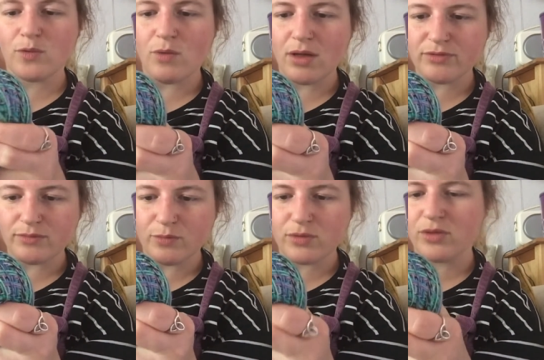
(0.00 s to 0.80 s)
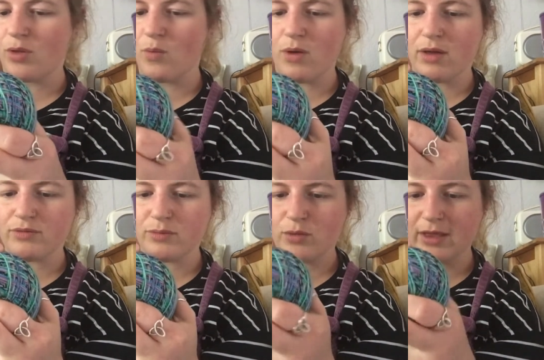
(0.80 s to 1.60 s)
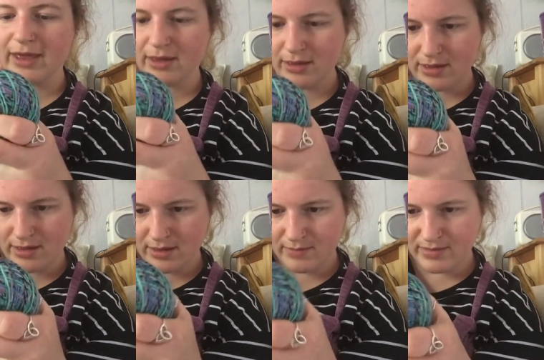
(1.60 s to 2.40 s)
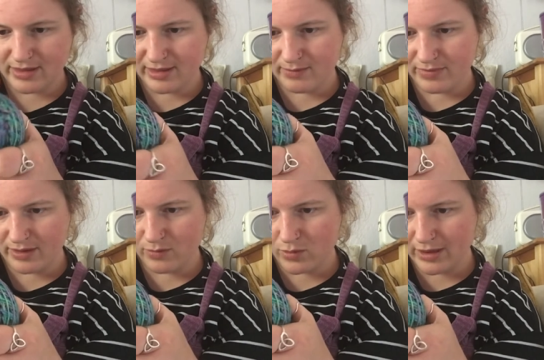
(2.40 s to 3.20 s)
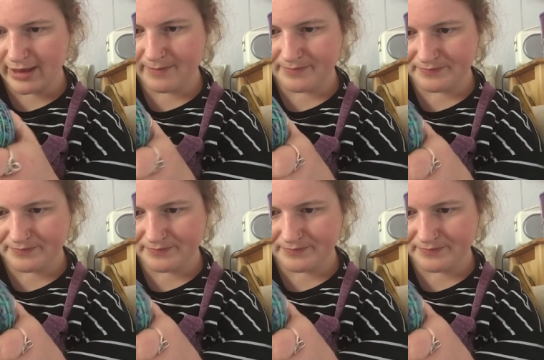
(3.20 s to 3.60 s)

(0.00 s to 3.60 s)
Wild and, it's not wild and woolly, it's something woolly.